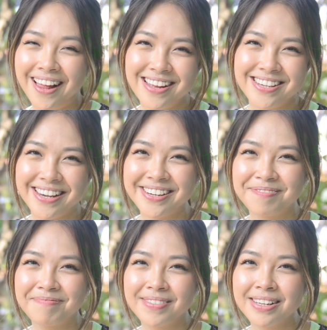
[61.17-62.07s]
latte.
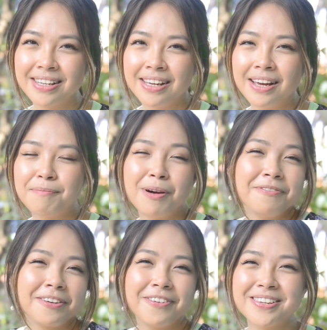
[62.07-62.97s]

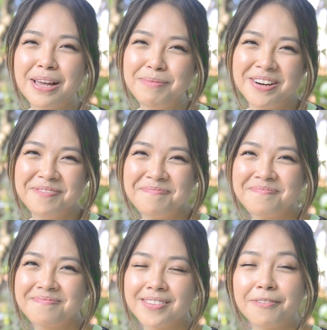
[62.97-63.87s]
Perfect for summer. A